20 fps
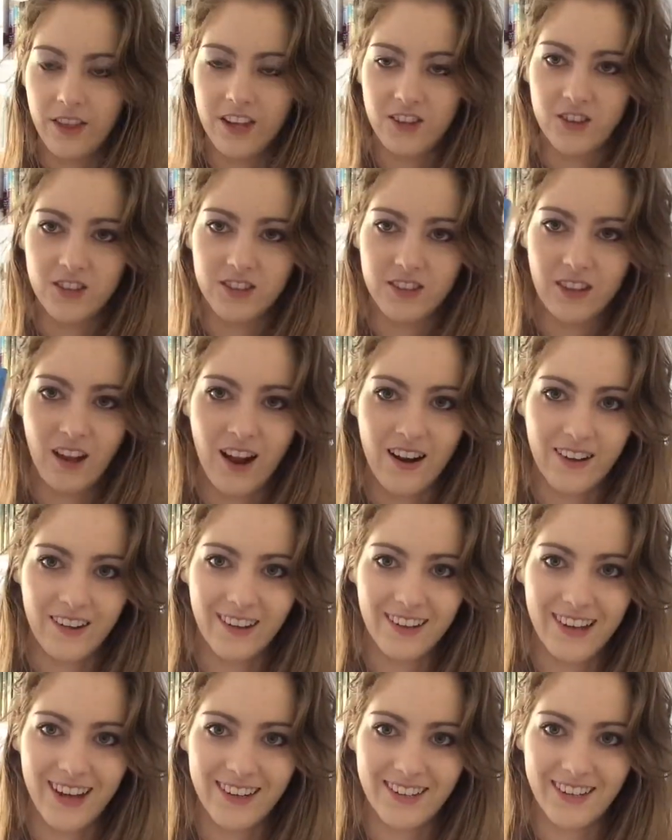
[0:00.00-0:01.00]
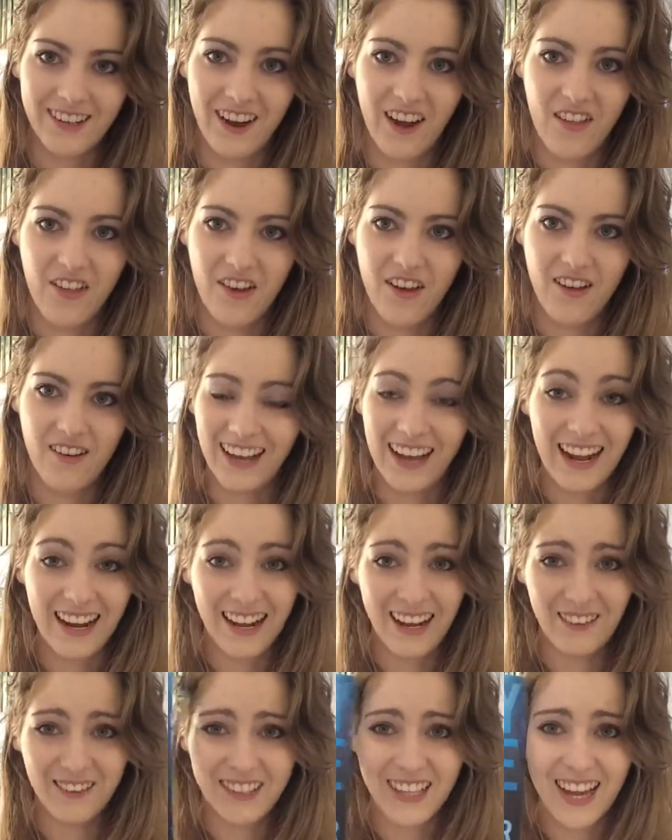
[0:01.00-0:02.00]
they just kind of get together and
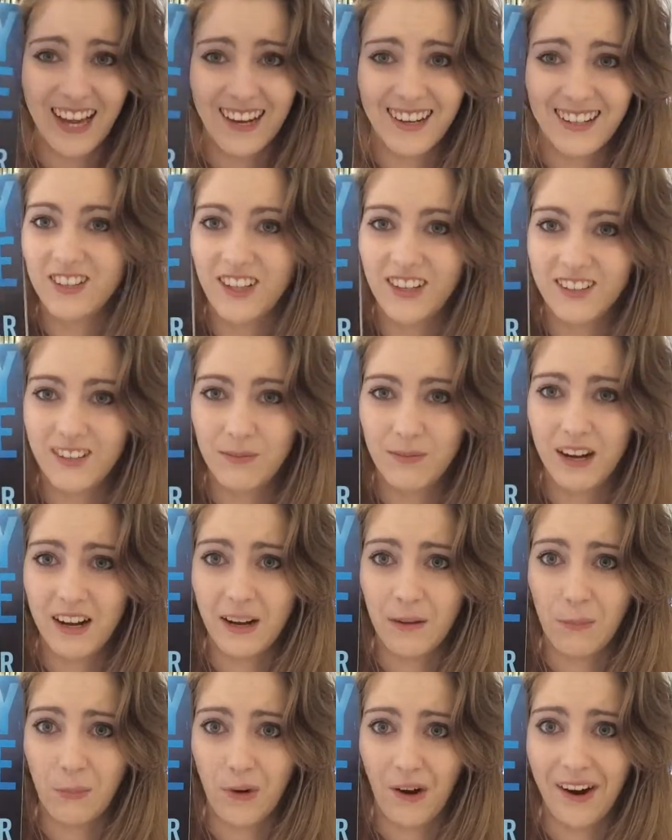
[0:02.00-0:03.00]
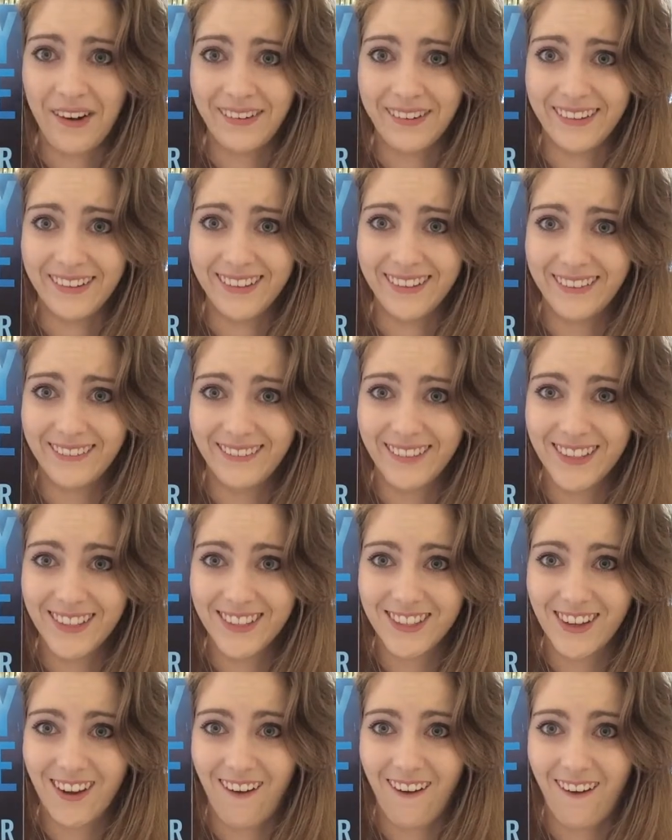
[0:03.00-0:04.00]
have sex. She ends up getting pregnant,
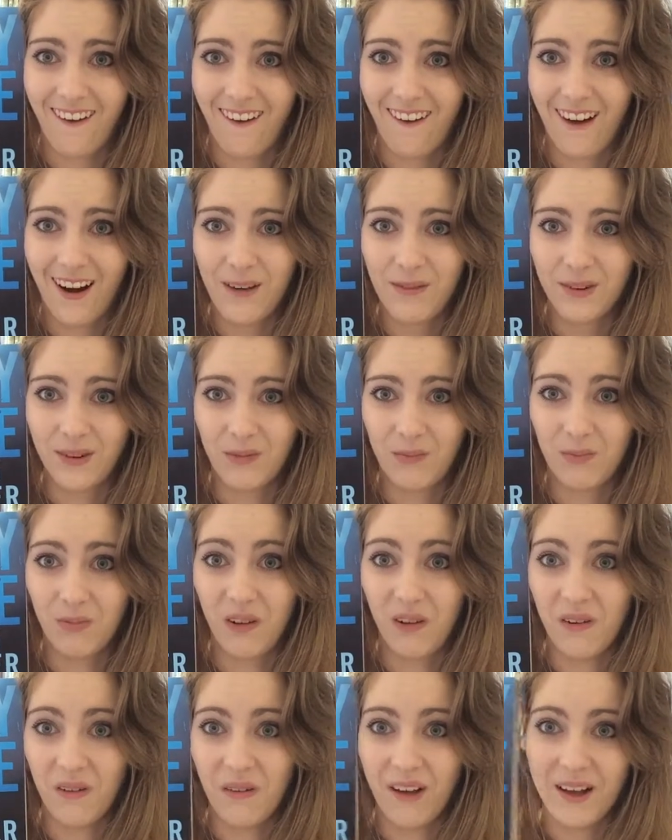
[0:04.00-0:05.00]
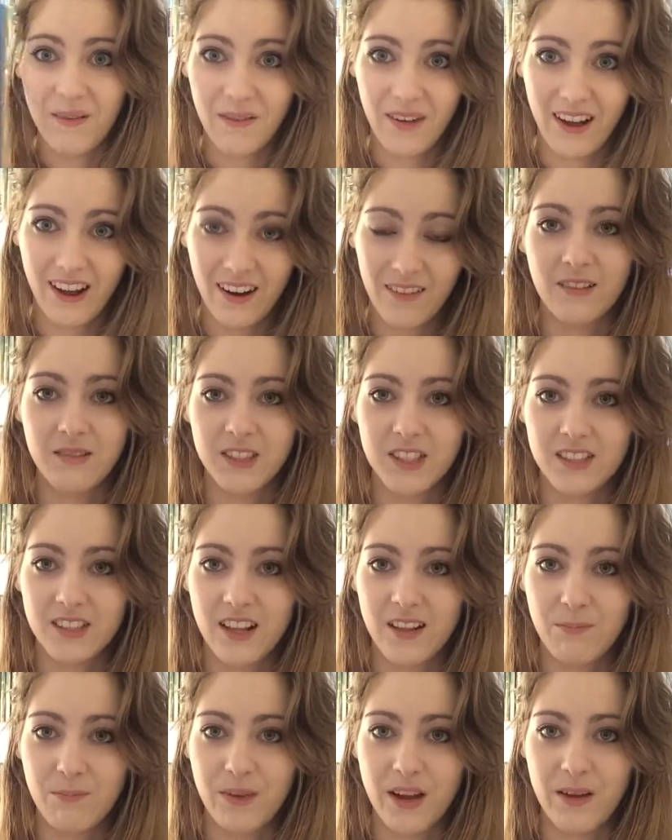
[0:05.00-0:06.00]
which I was blown away by. I was just
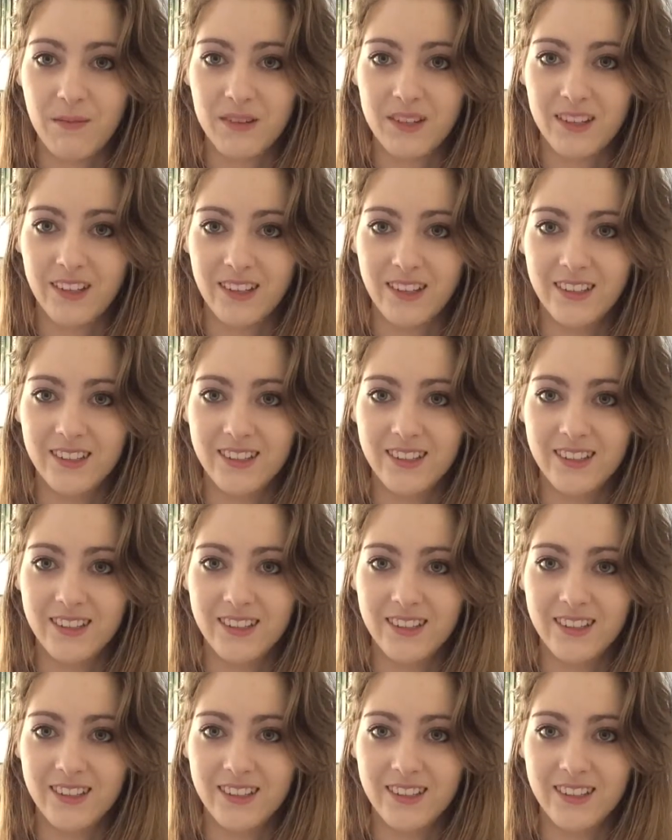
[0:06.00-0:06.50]
like, the baby's gonna